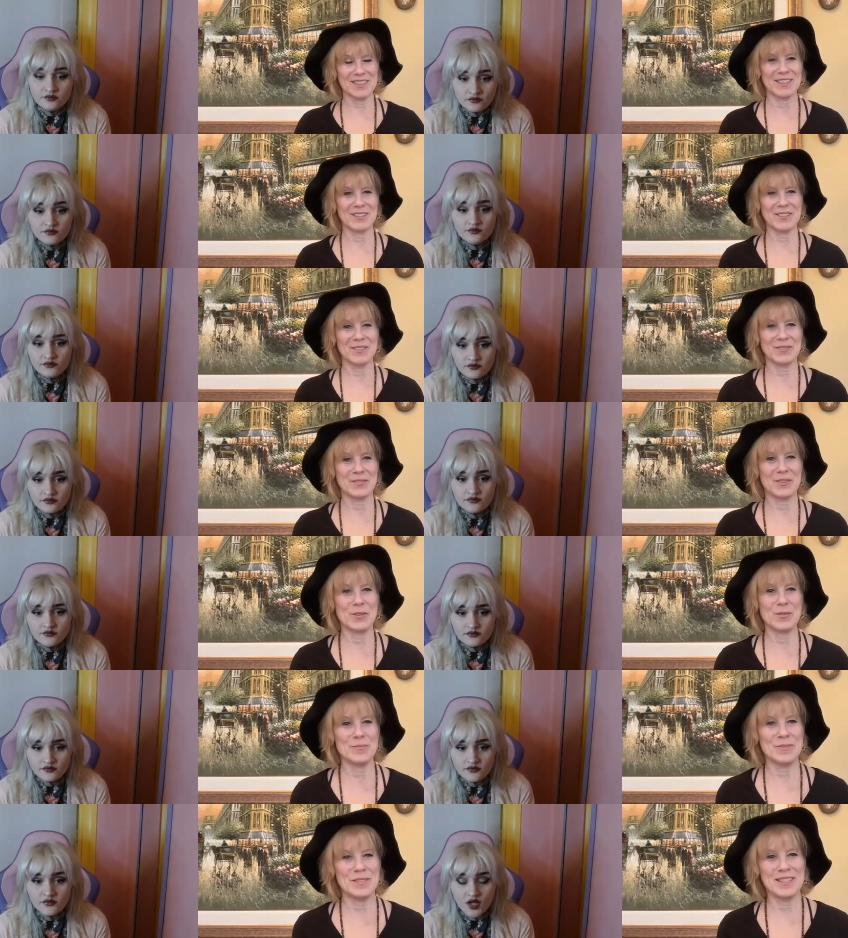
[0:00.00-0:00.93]
Speaker 1: know,
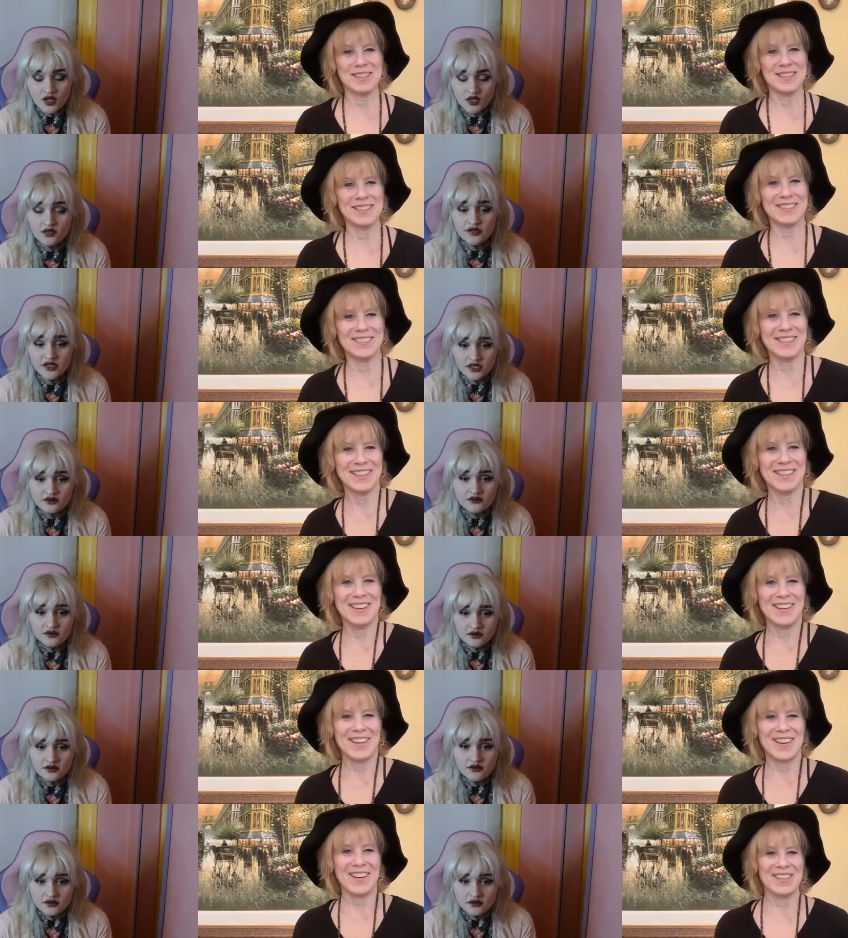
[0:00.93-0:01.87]
robes and oh, yeah.
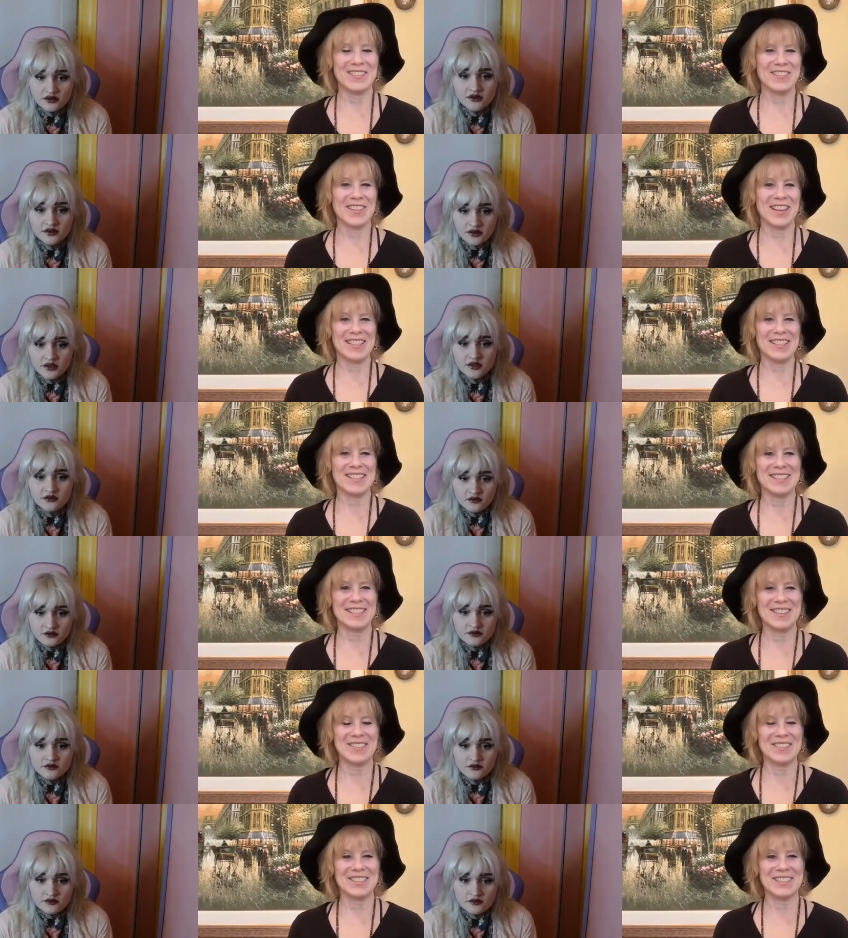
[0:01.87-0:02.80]
all of that
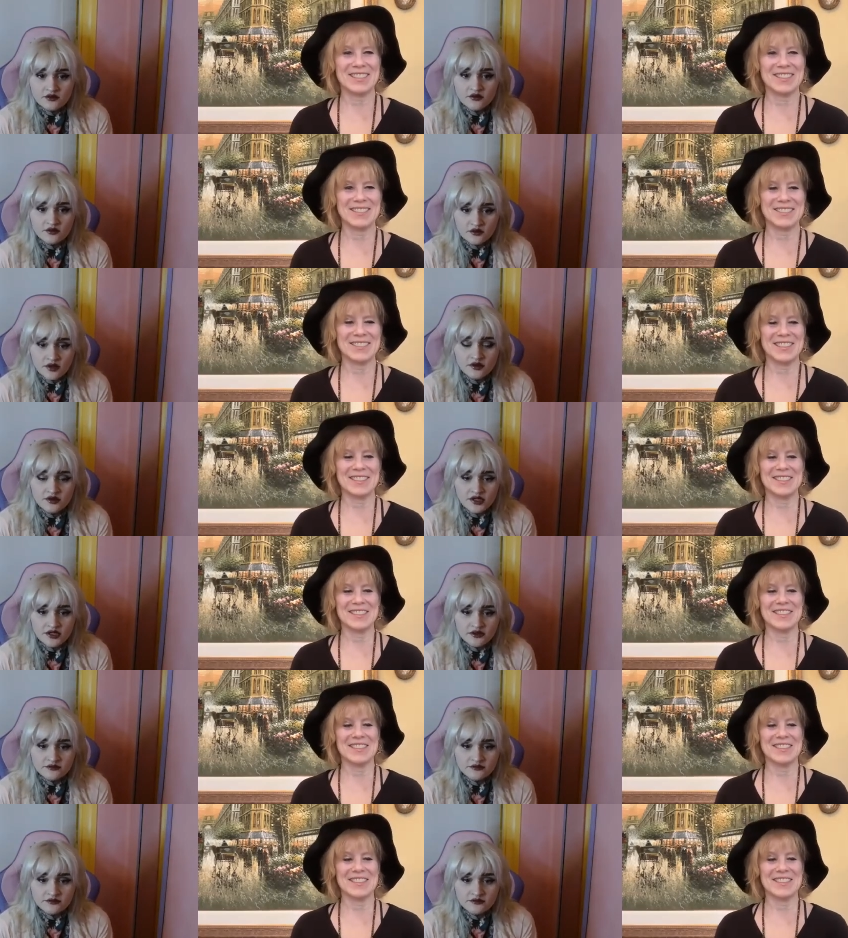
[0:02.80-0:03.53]
stuff. So, oh, I, yeah.